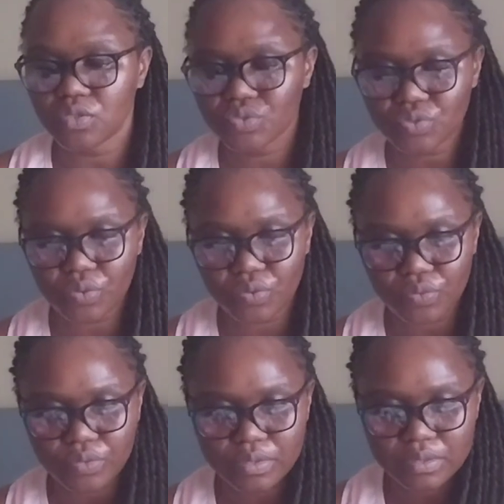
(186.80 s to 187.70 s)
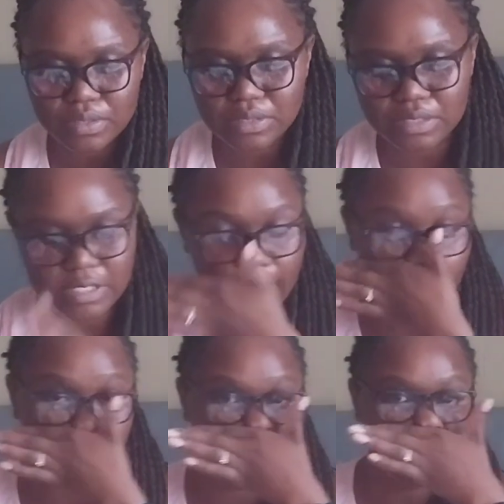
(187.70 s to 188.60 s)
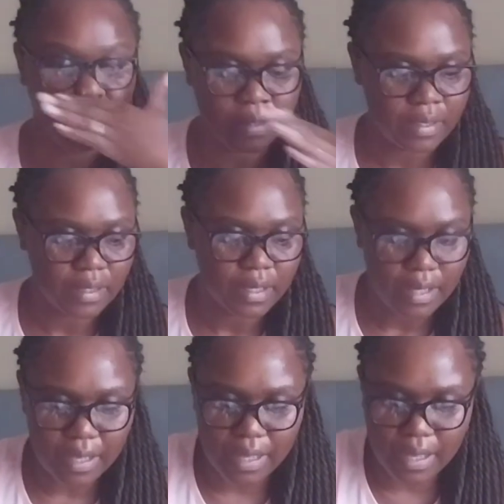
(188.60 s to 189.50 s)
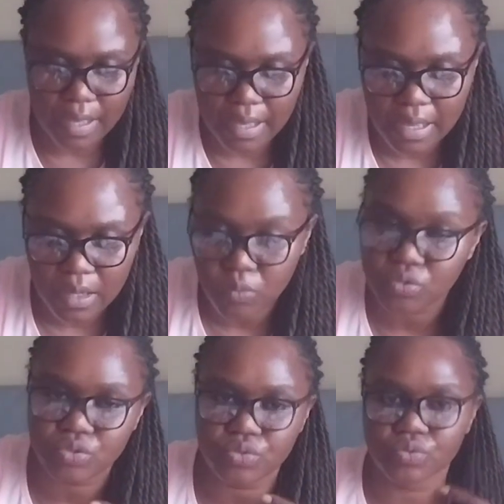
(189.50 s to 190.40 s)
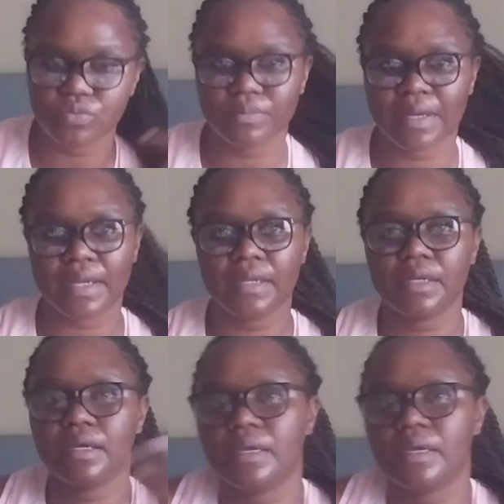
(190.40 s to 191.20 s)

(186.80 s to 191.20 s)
So this is how I would do my